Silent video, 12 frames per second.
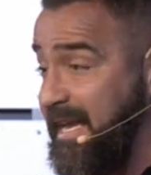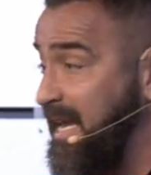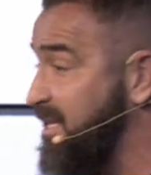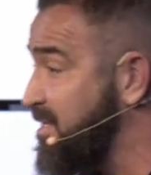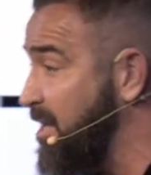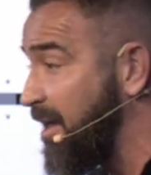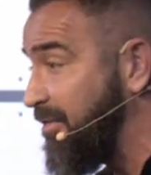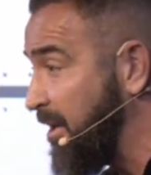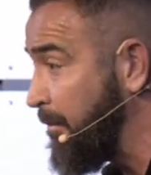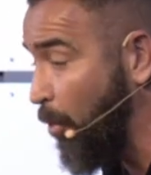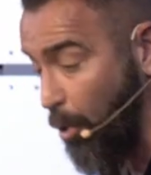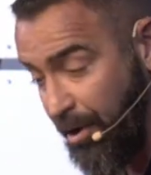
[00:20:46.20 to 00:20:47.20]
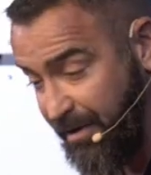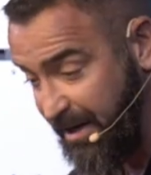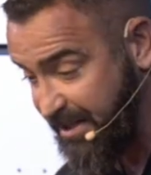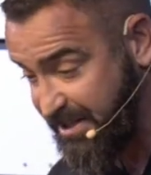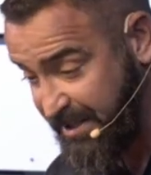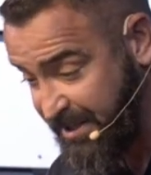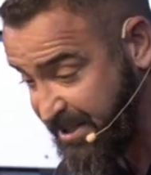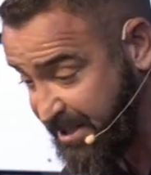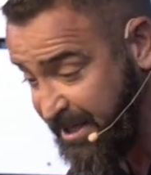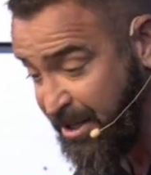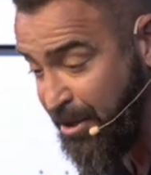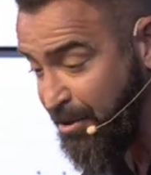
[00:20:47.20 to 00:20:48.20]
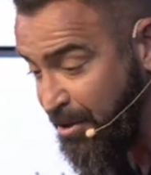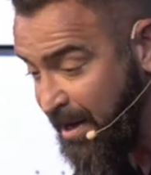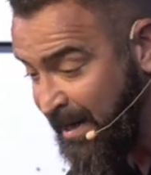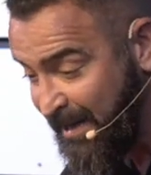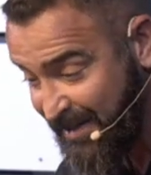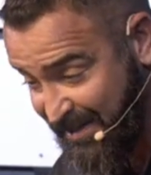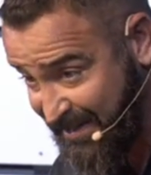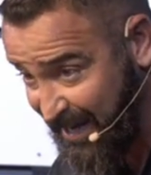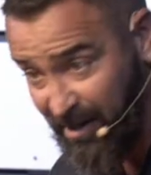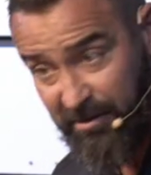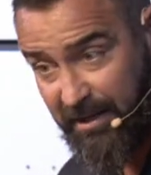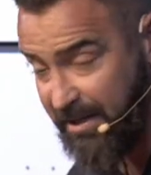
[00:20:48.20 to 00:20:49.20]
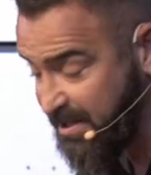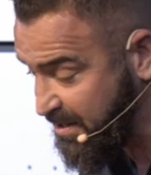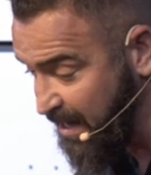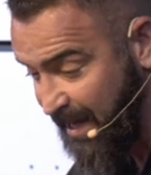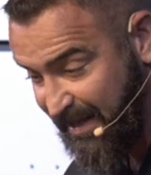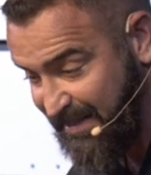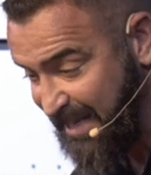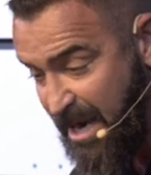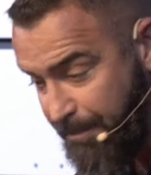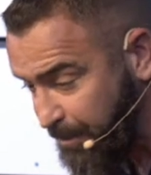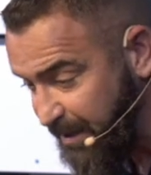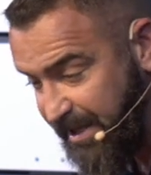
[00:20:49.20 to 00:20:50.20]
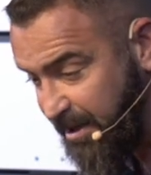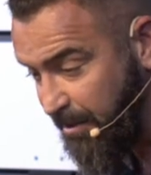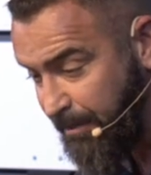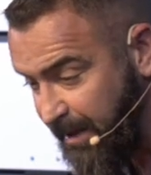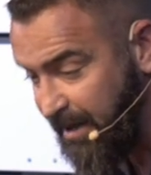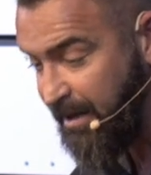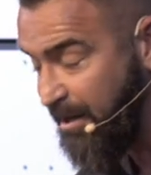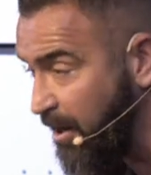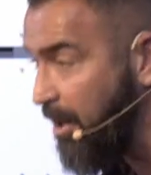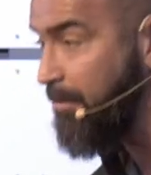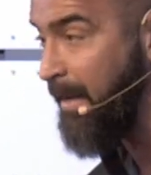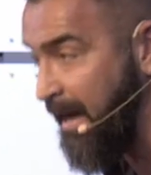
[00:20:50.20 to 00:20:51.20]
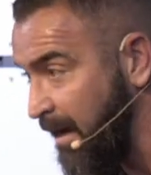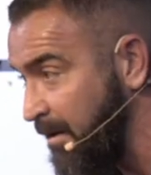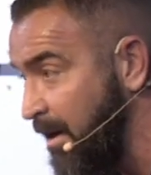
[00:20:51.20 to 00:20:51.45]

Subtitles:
he's nothing more than a sincere, zealous, deeply committed young man.